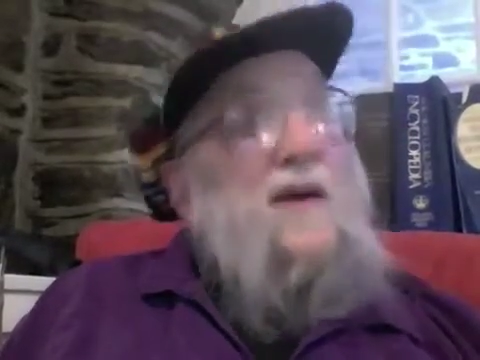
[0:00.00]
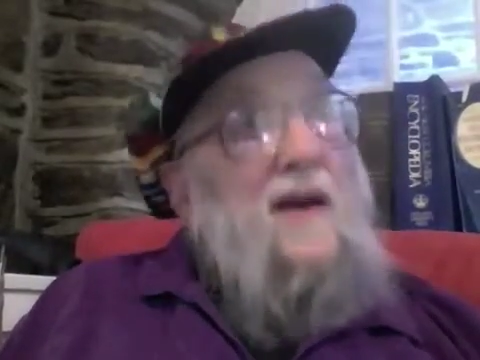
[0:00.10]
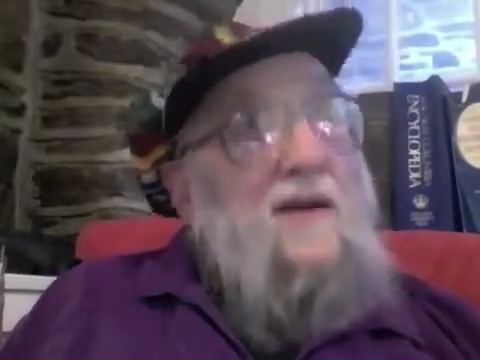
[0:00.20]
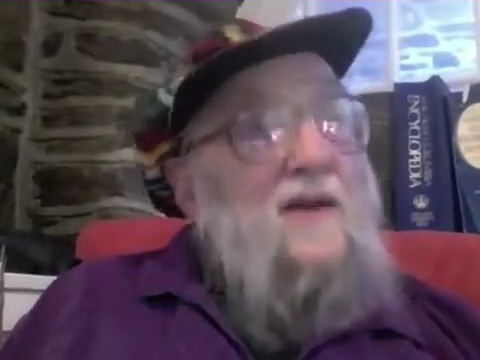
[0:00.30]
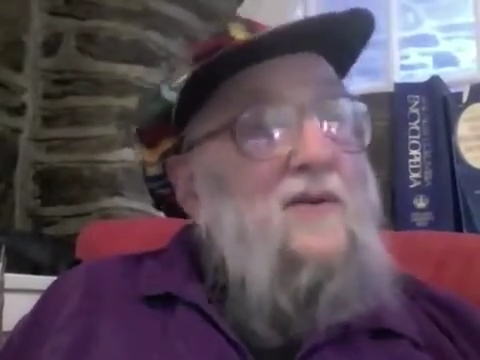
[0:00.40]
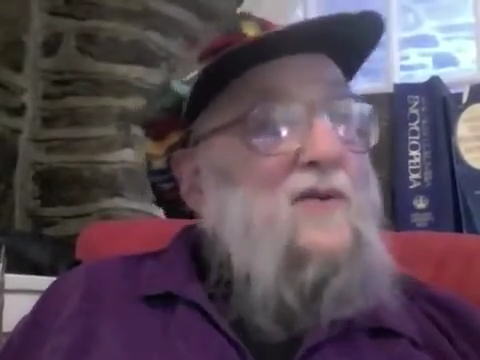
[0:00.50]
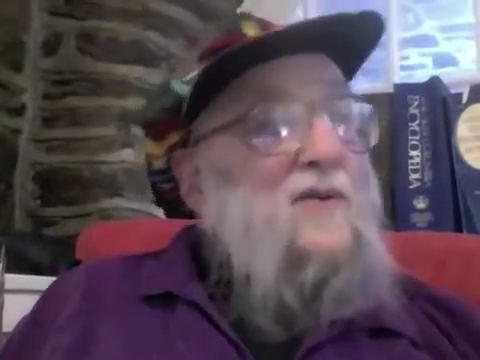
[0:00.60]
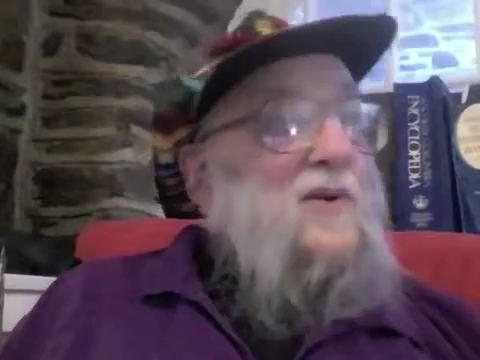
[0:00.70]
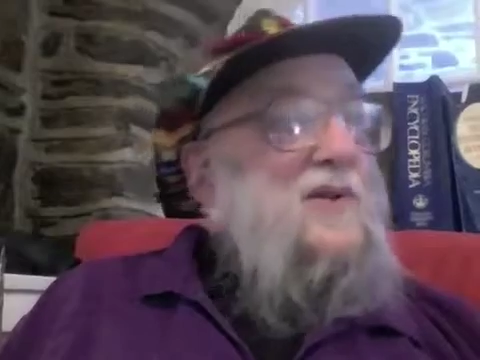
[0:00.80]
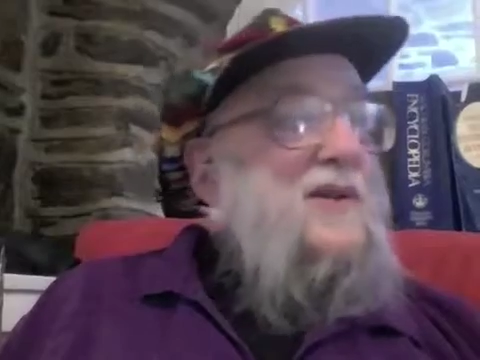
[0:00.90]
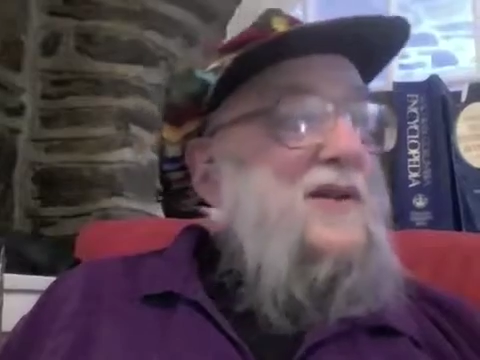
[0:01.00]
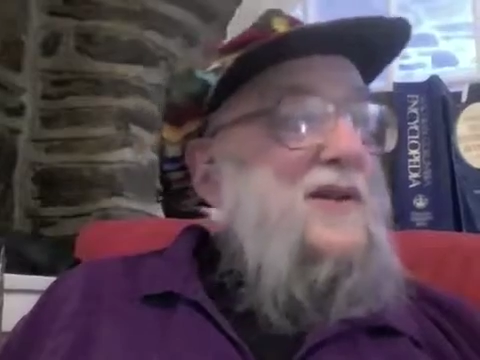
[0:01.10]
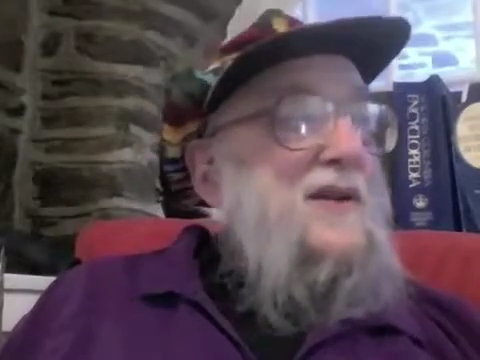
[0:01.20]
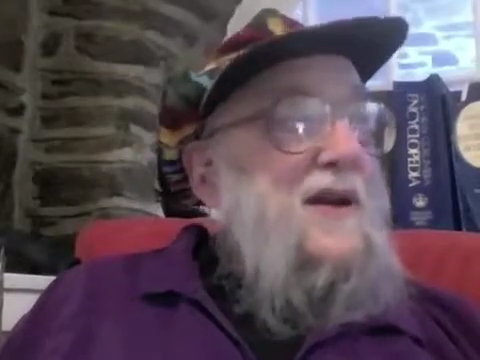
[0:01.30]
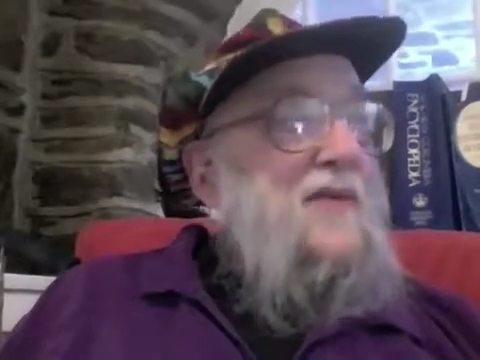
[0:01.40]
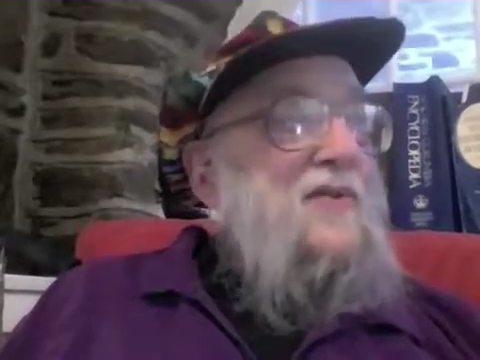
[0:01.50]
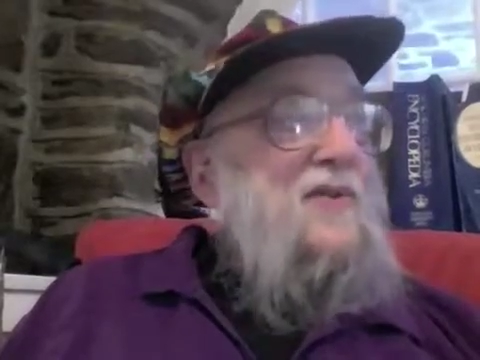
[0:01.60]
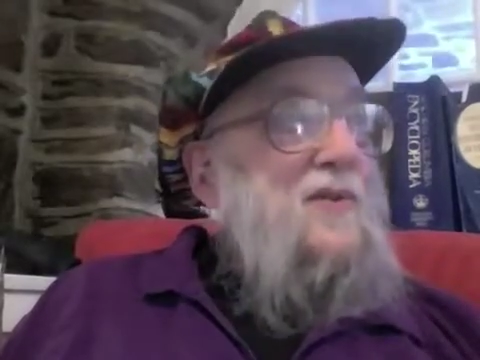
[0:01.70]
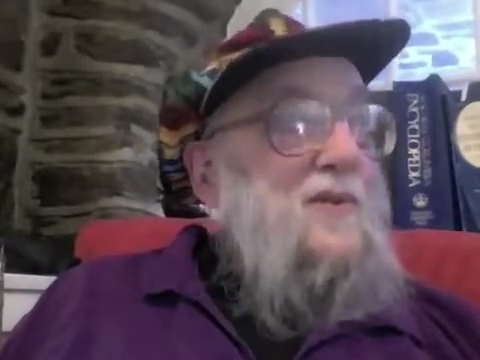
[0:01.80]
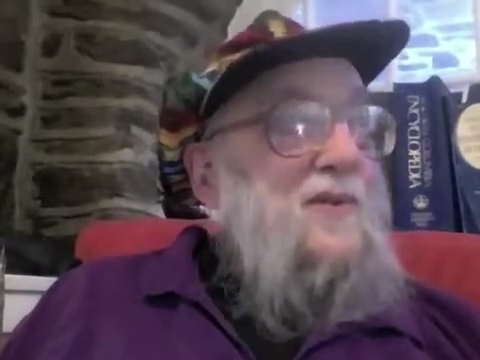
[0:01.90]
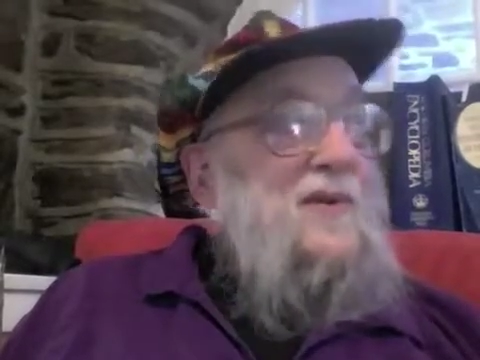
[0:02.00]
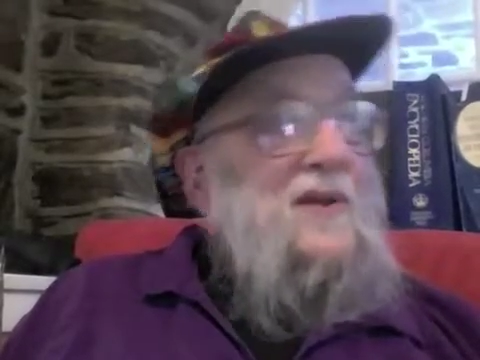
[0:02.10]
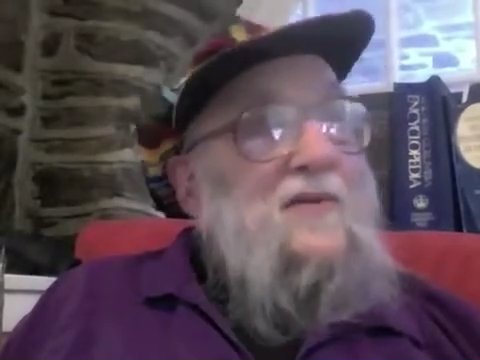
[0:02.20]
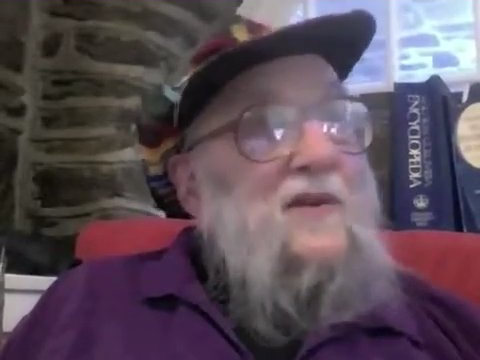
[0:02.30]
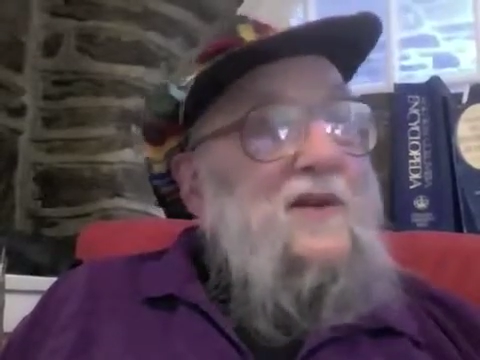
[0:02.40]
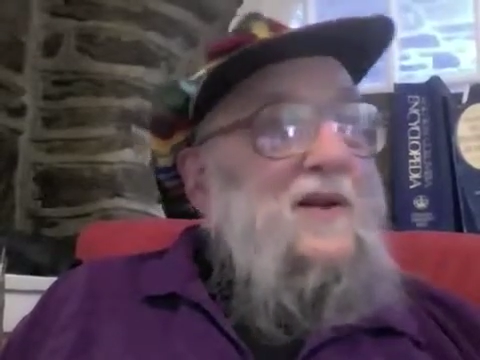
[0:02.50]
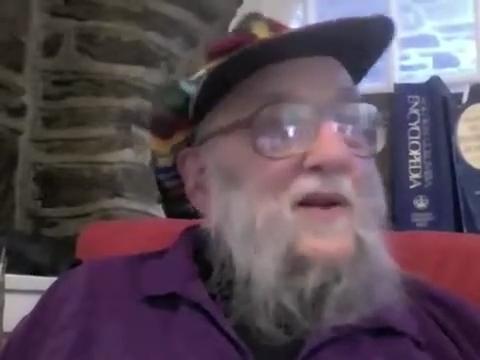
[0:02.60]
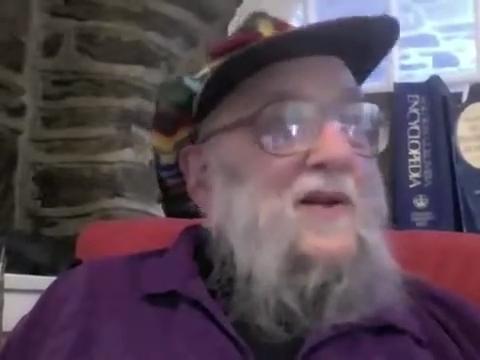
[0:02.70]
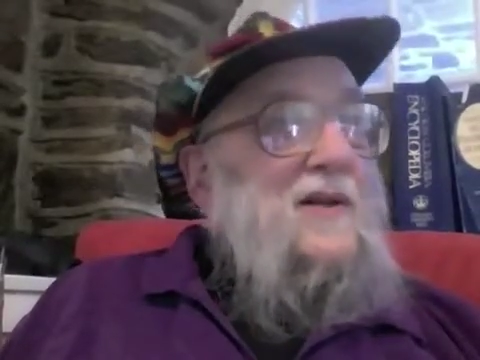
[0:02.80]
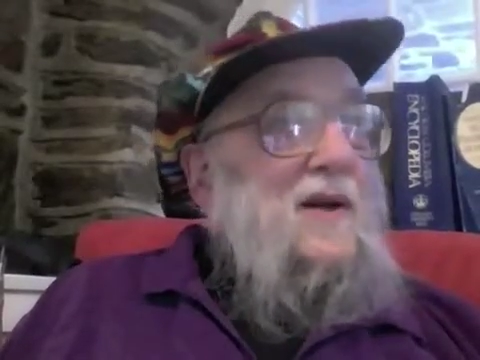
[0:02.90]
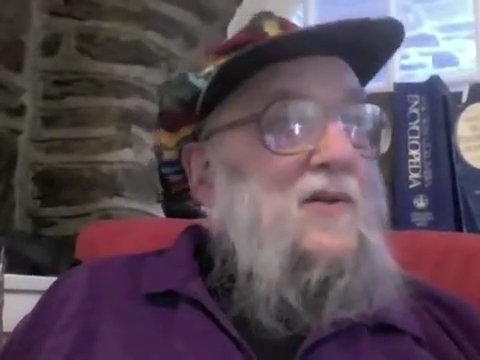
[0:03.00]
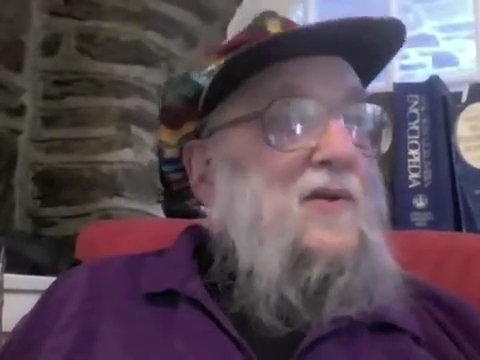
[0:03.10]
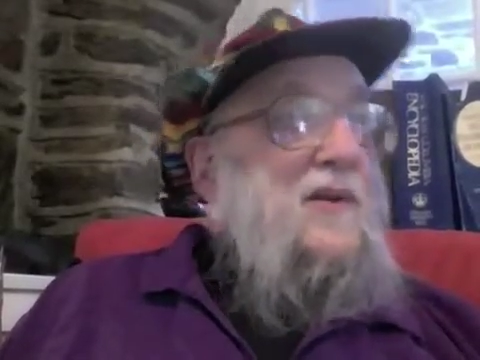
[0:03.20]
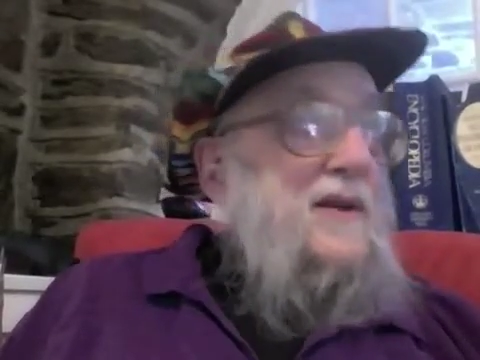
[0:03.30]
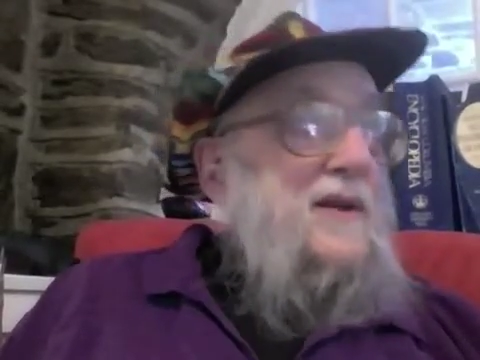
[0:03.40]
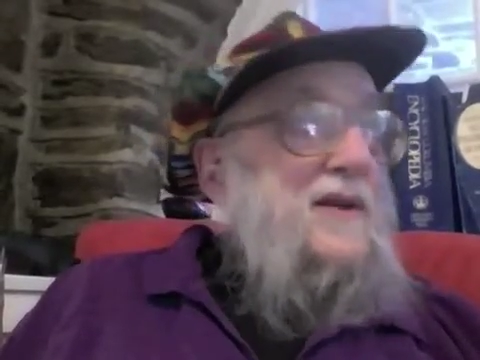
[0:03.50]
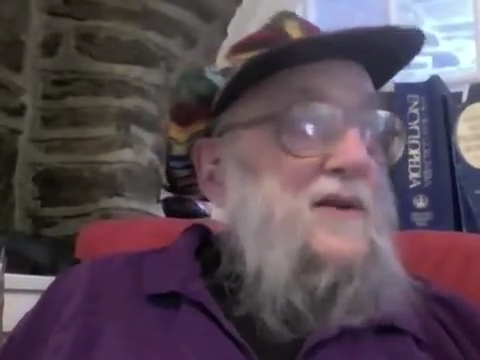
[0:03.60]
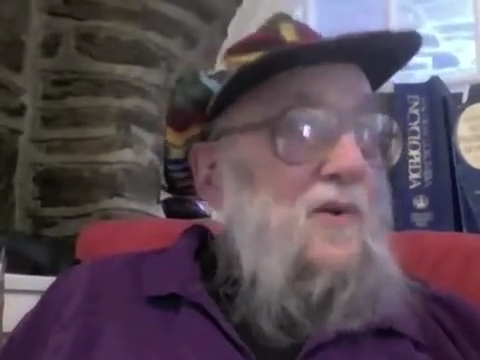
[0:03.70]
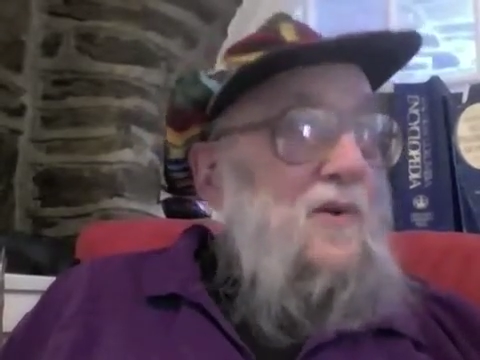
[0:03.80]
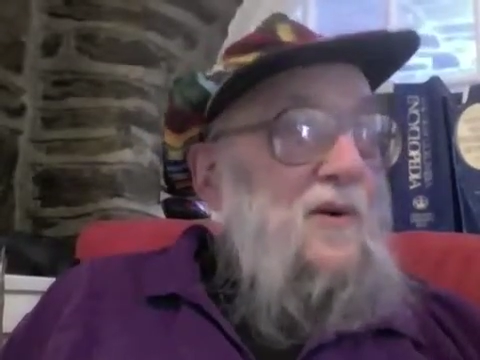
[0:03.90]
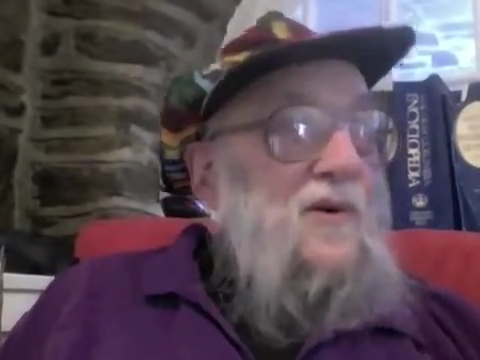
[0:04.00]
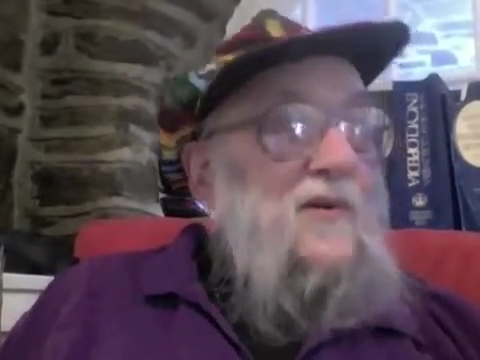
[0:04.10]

And then Thursday afternoon, evening, Dr. King is murdered.